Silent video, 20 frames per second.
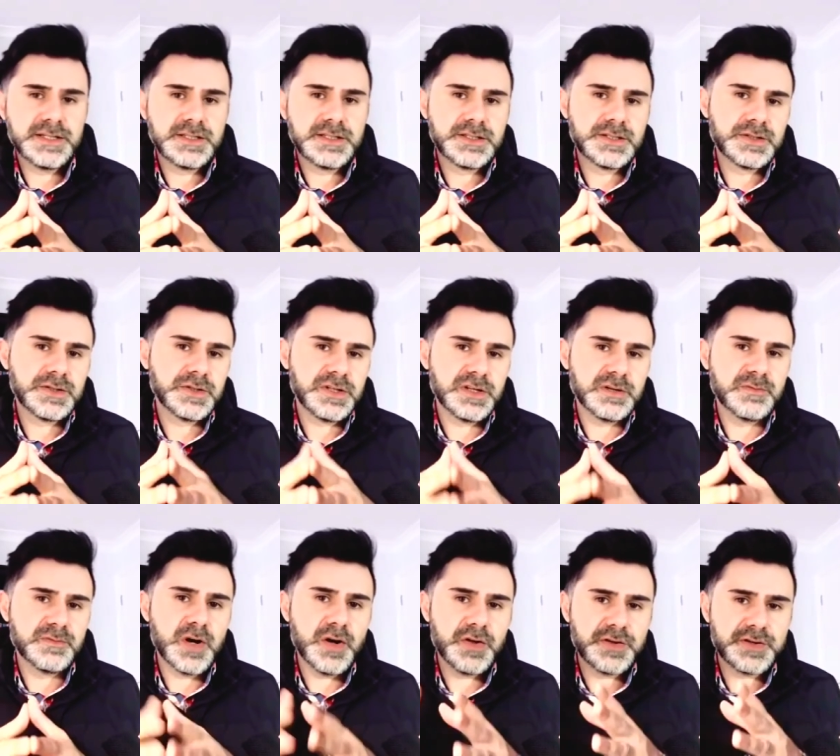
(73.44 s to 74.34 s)
to your
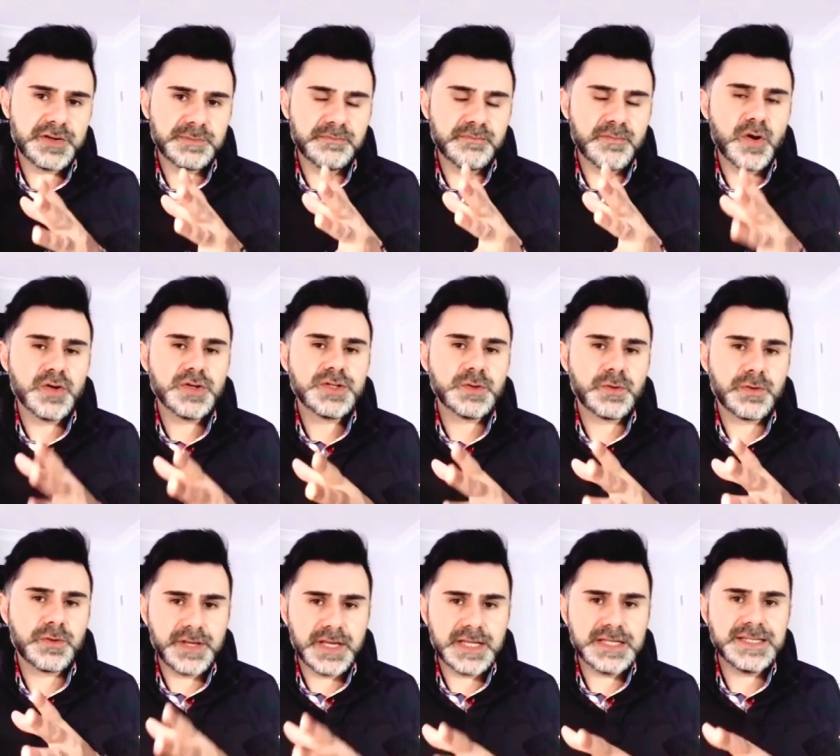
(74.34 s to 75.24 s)
most
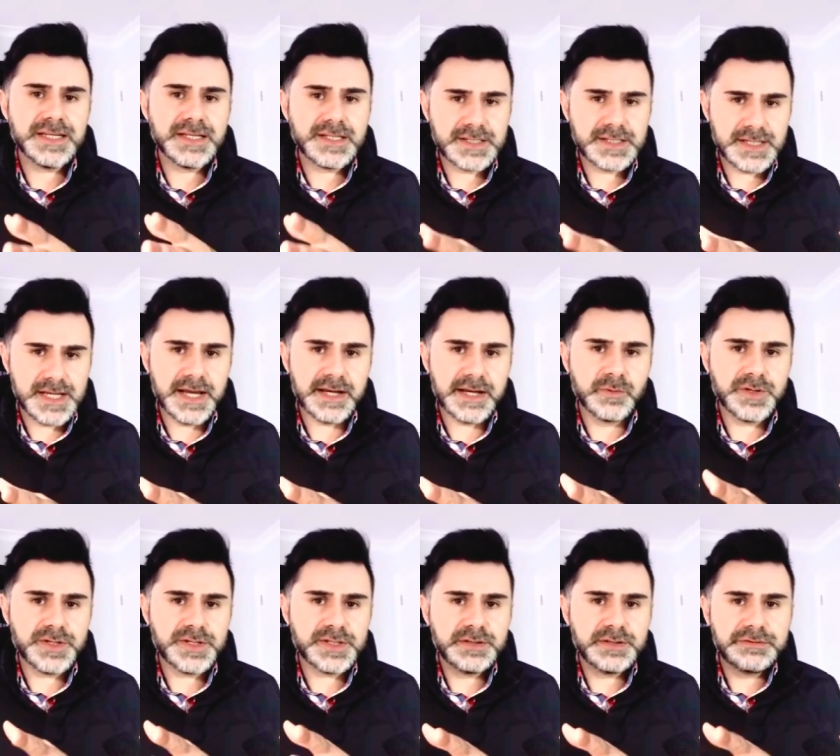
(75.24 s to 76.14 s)
authentic state,
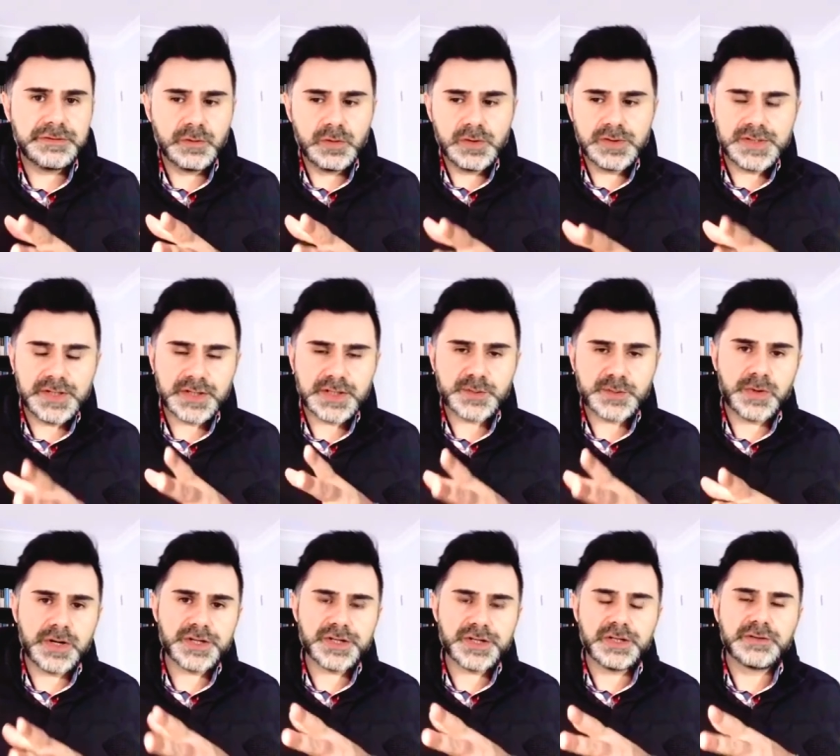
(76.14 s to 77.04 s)
which is the fullest
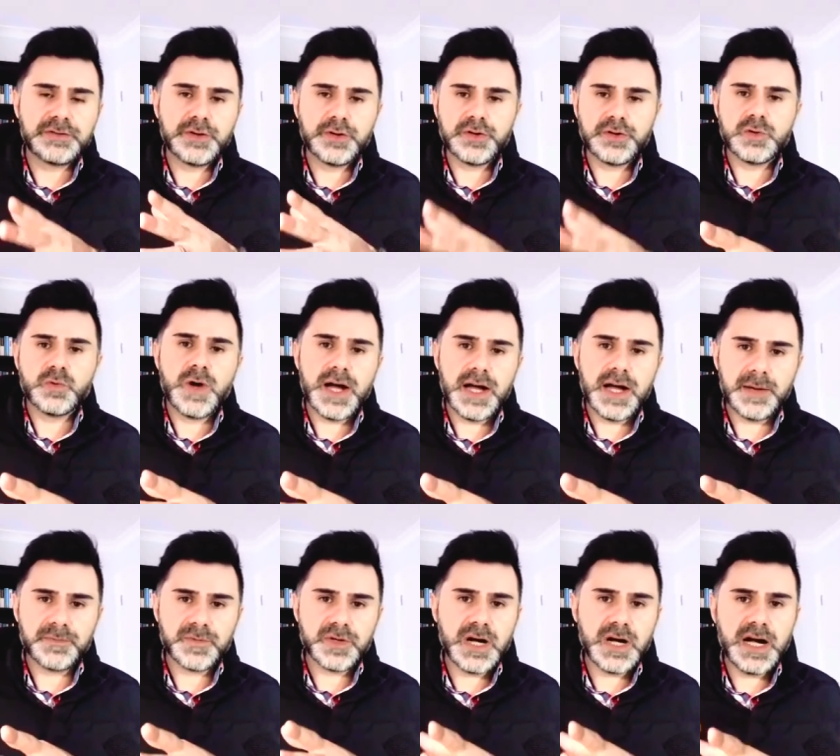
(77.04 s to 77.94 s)
expression of who you are,
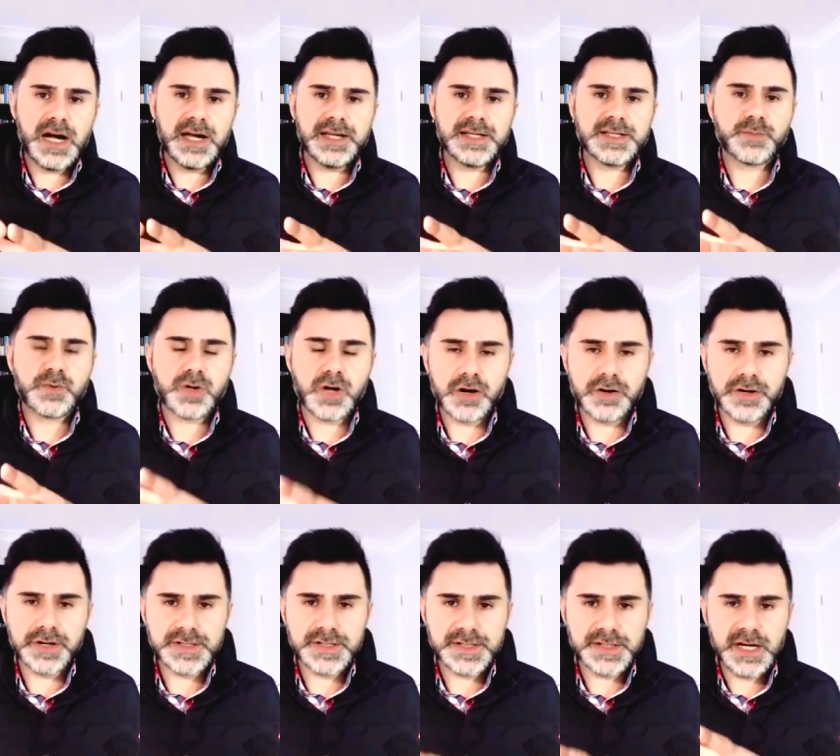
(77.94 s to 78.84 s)
your highest
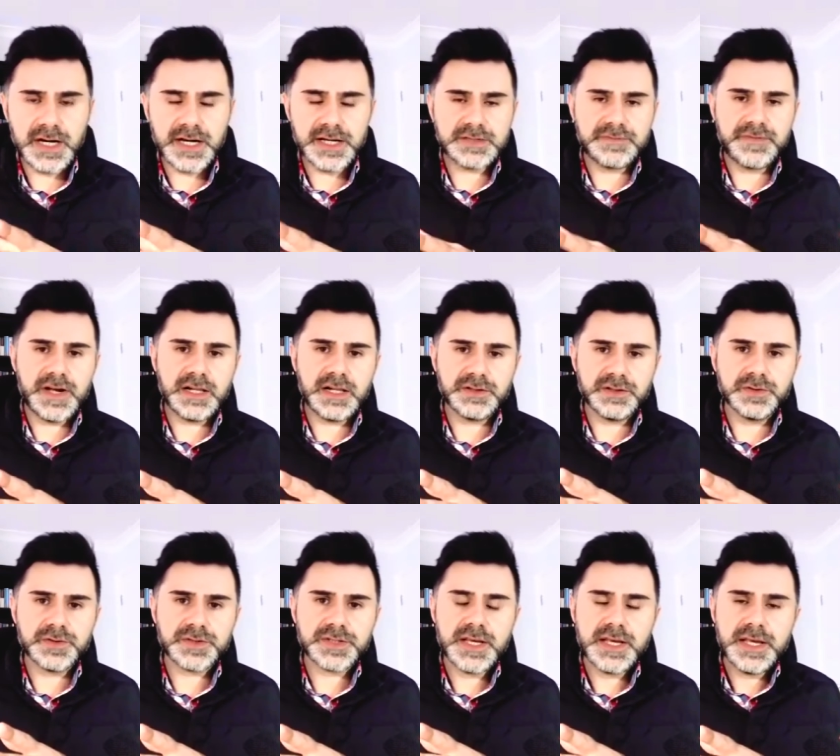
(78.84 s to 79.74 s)
priorities and highest
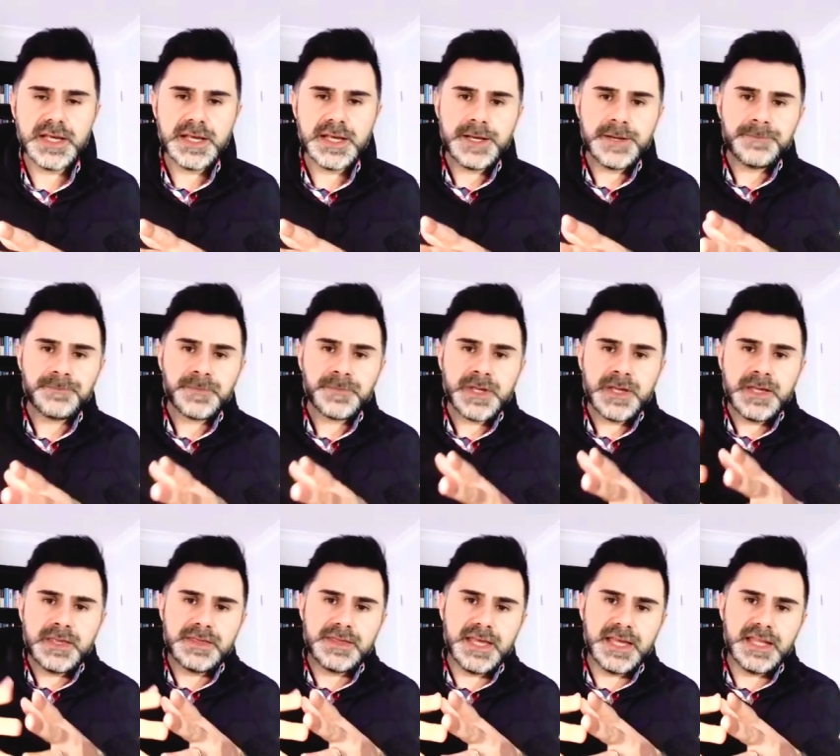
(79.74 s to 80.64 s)
values,
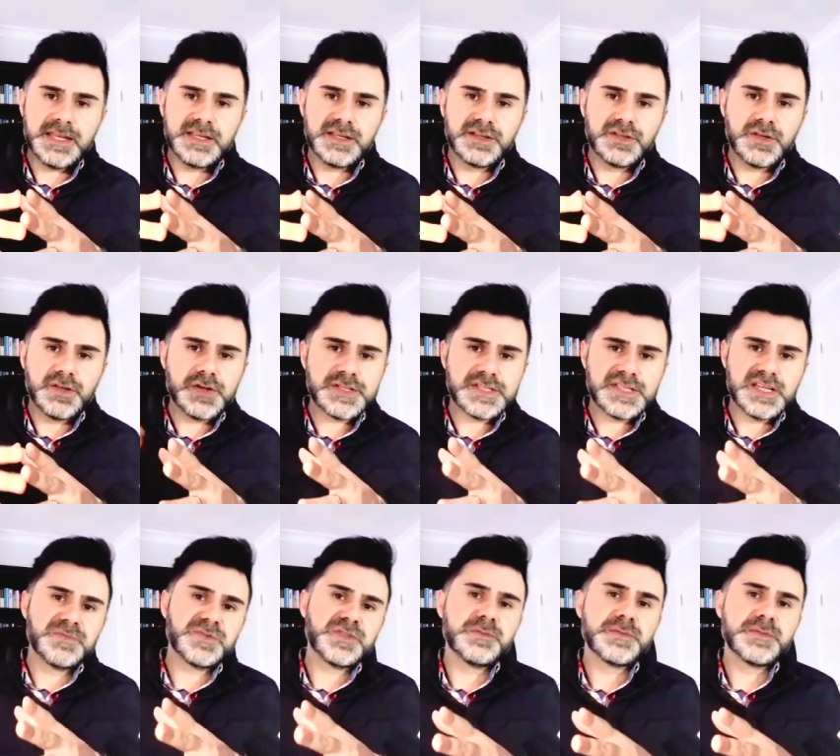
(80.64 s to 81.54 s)
then those
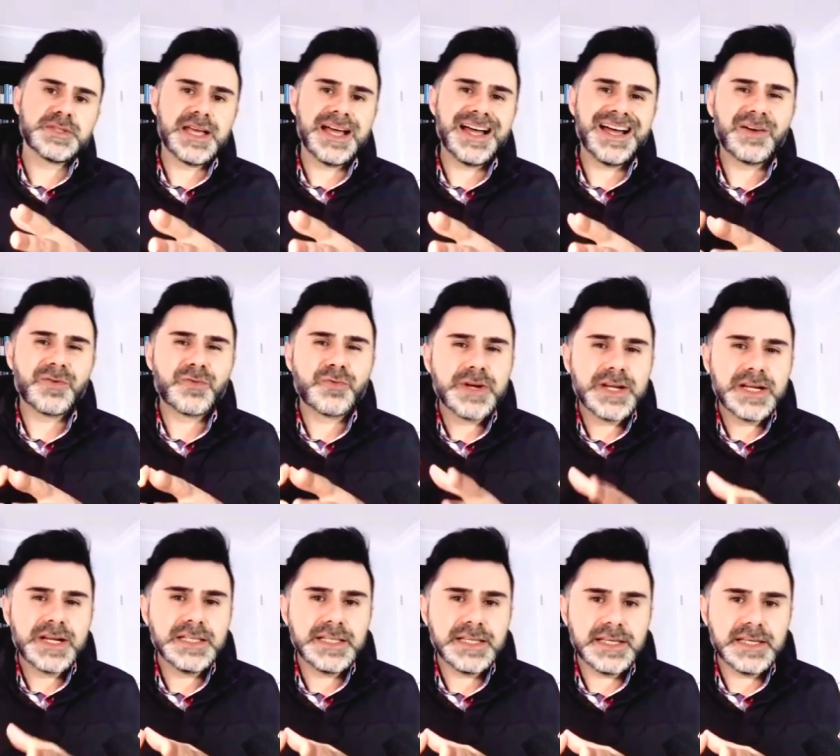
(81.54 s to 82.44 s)
symptoms are
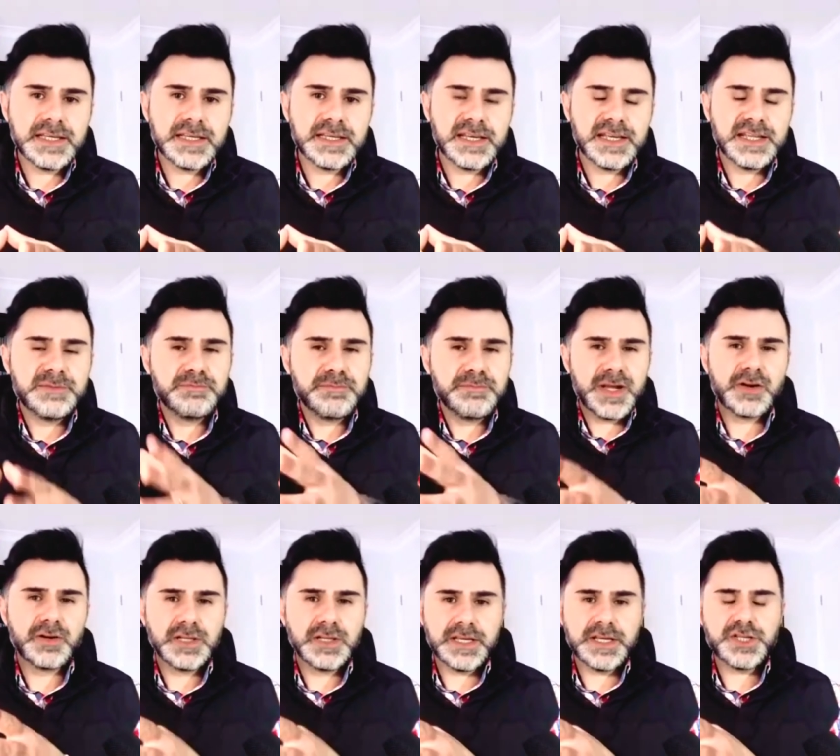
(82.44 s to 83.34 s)
really and
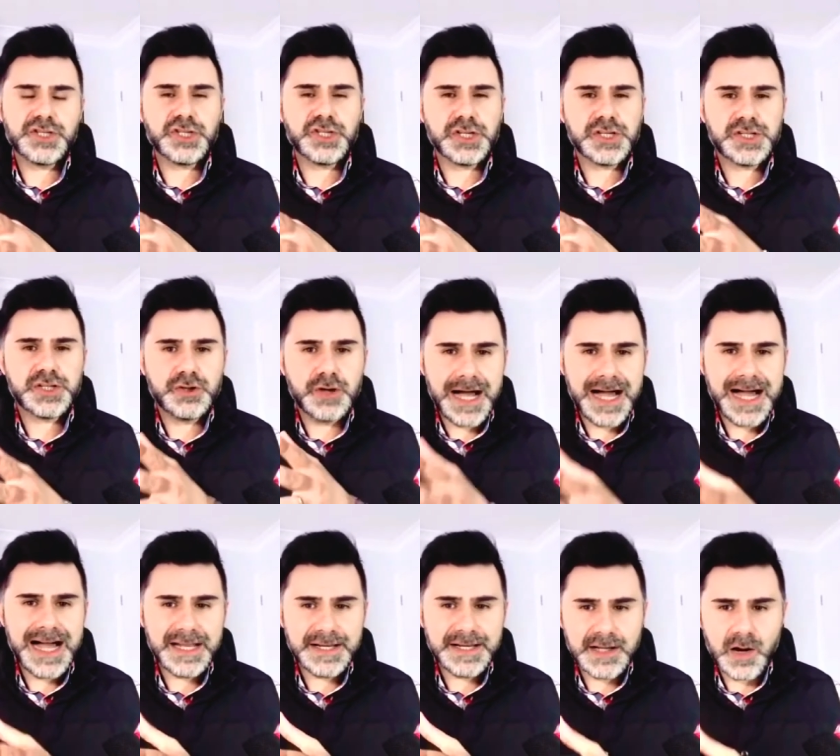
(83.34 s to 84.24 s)
merely just your
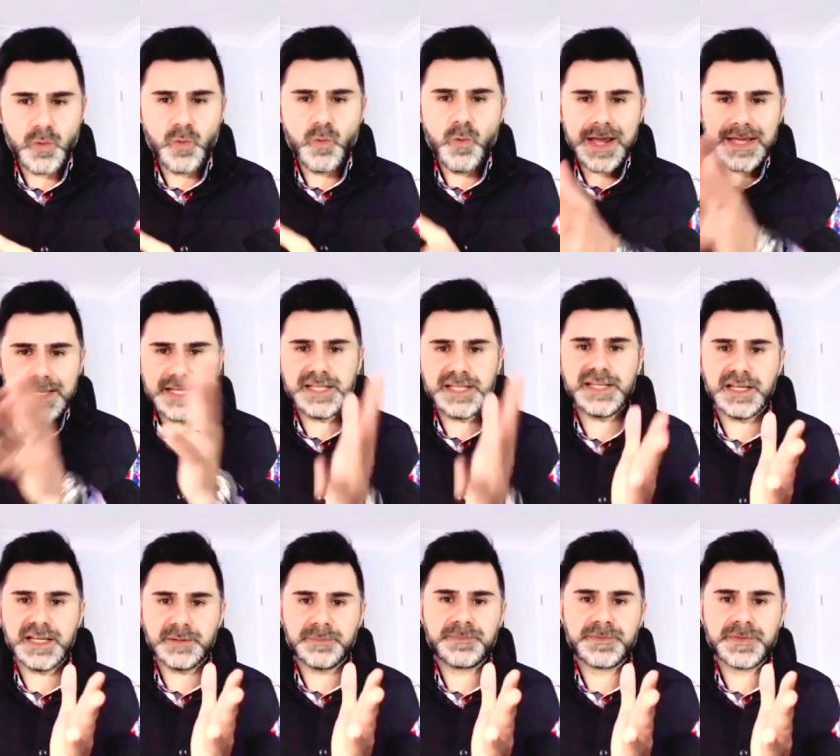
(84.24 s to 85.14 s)
heart
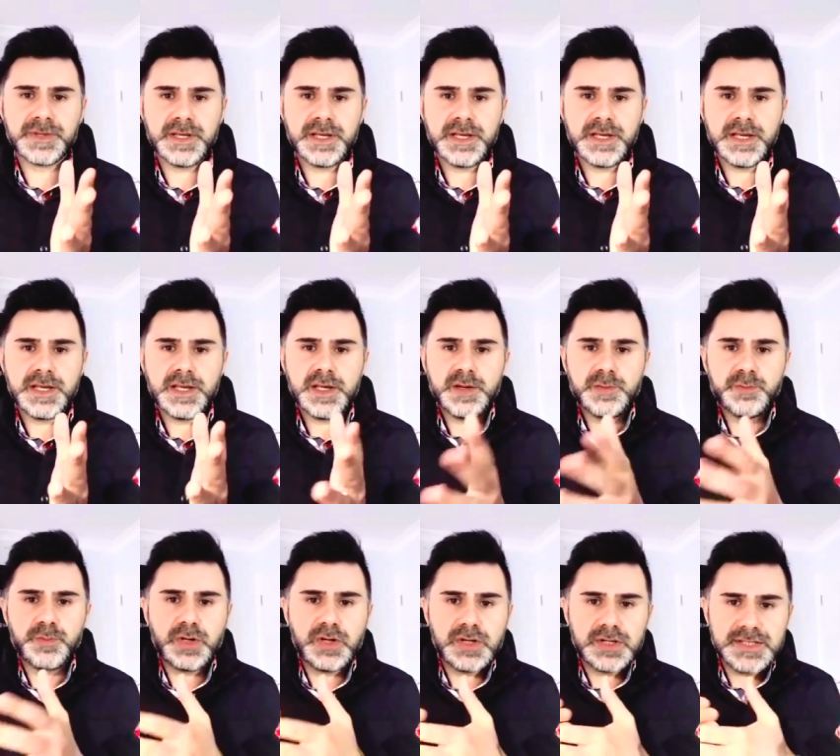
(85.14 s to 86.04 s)
awakening,
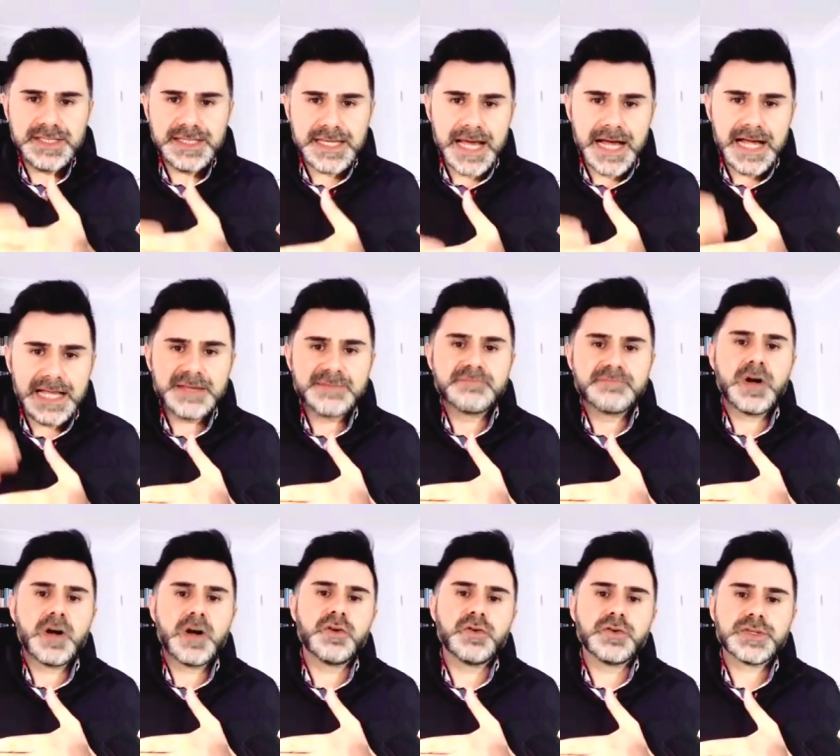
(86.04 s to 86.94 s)
because the
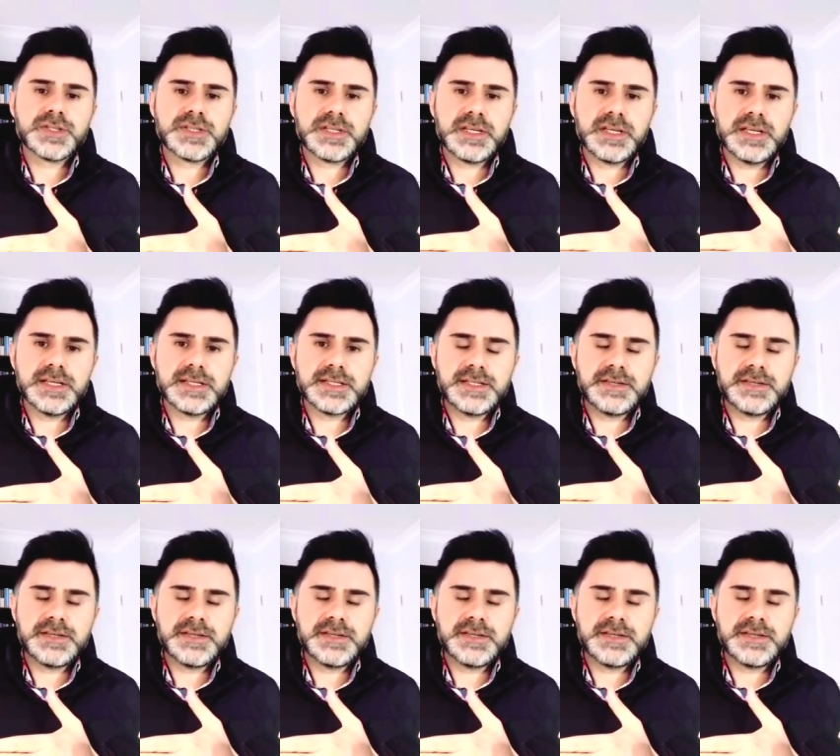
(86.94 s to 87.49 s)
utmost is the